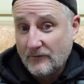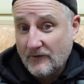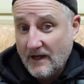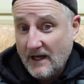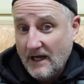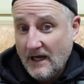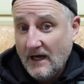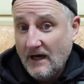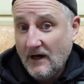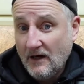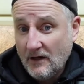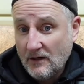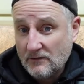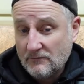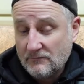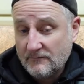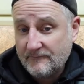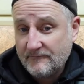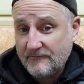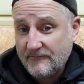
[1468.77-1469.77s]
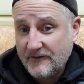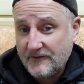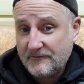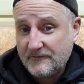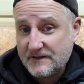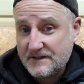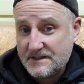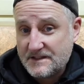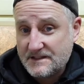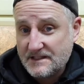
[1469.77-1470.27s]
that
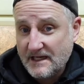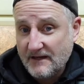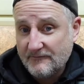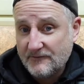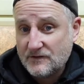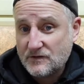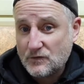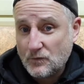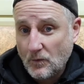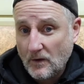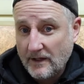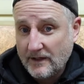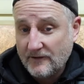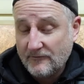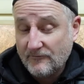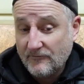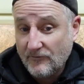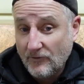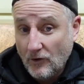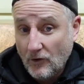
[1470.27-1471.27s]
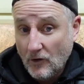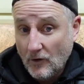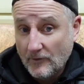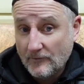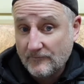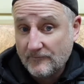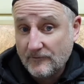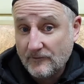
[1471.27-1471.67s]
£157.25